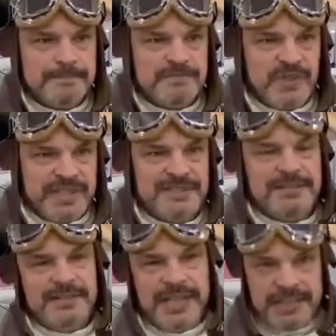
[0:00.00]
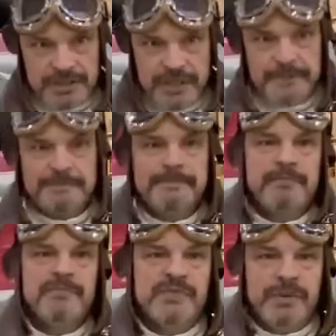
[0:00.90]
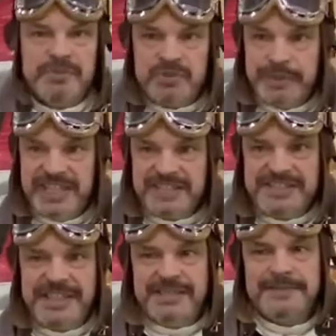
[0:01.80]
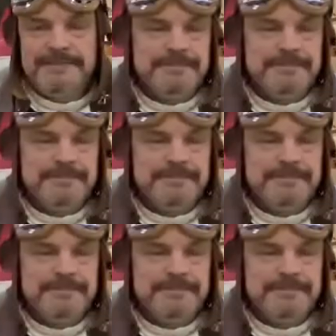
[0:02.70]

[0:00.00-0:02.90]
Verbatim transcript: for this, naturally, from the Swedish state.